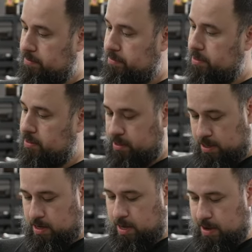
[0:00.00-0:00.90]
But
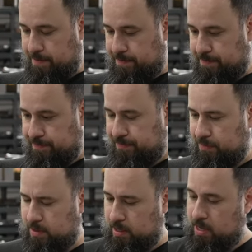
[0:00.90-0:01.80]
uh, yeah,
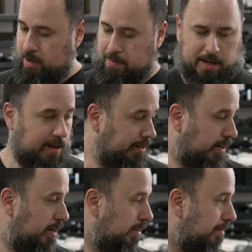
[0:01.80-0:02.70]
can't make out the
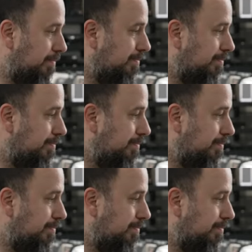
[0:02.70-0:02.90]
color.